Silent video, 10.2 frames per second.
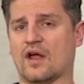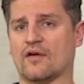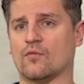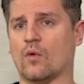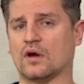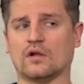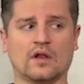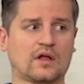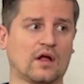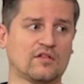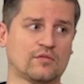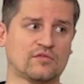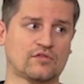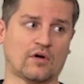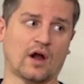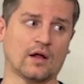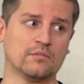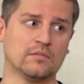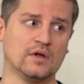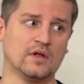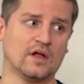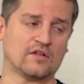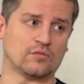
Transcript: you have one-click unsubscribe as